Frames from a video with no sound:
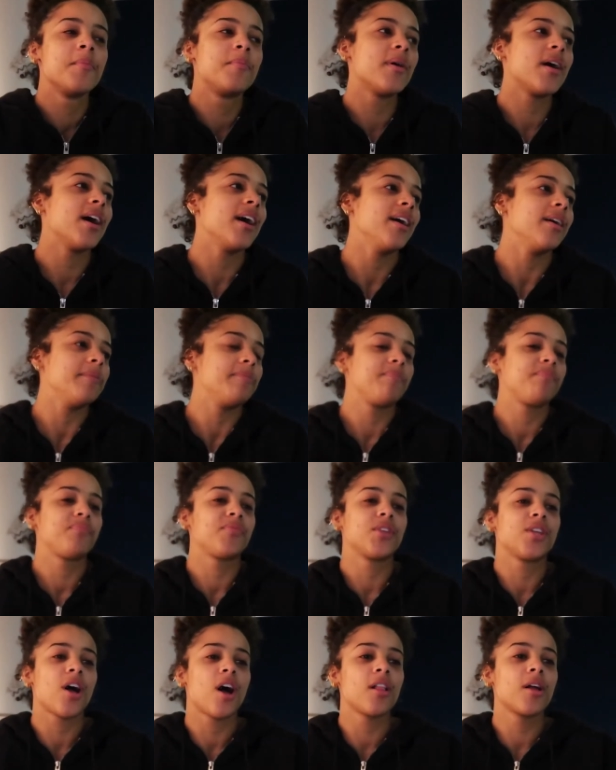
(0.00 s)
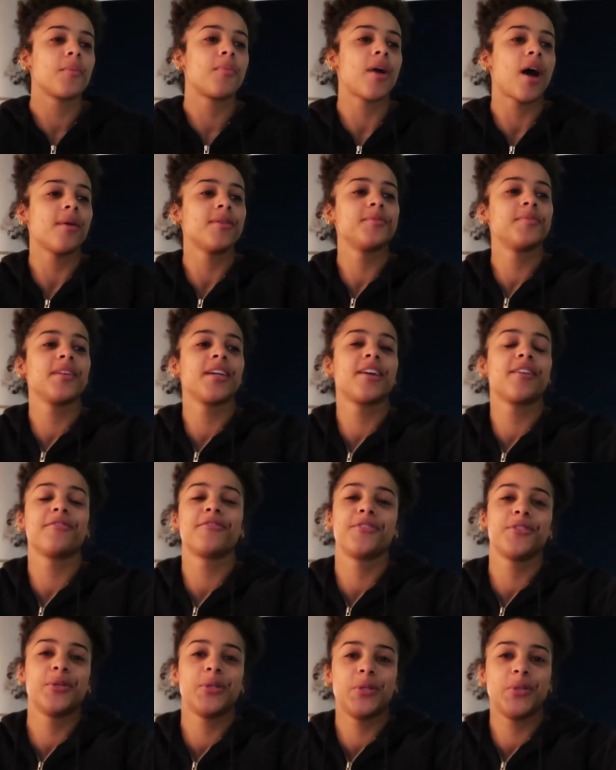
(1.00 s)
But y'all are probably
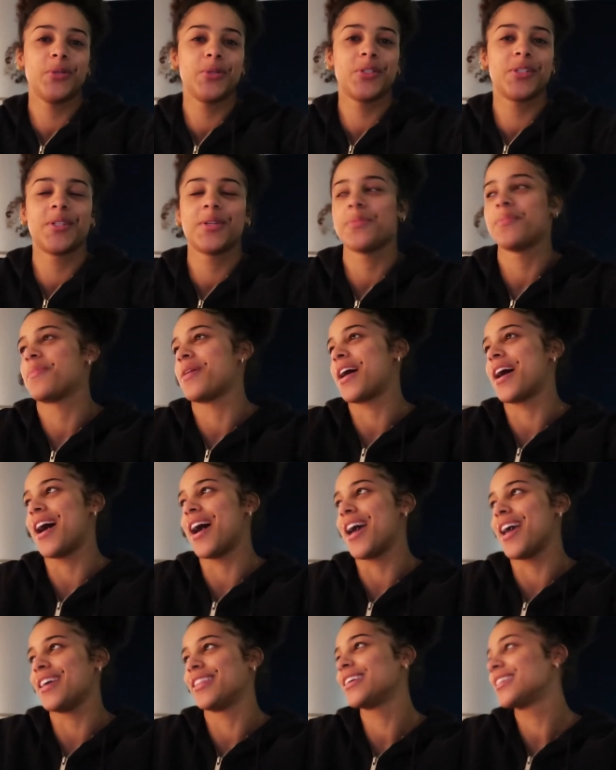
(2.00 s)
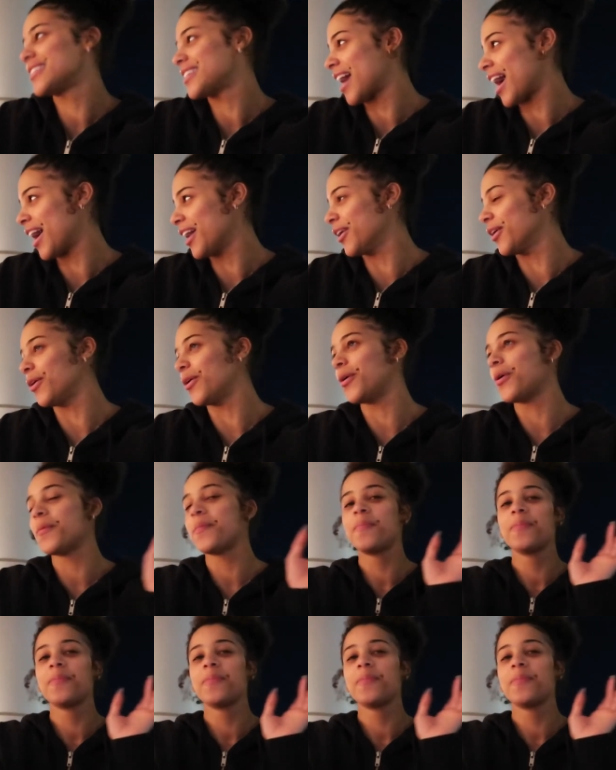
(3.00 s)
confused by the title,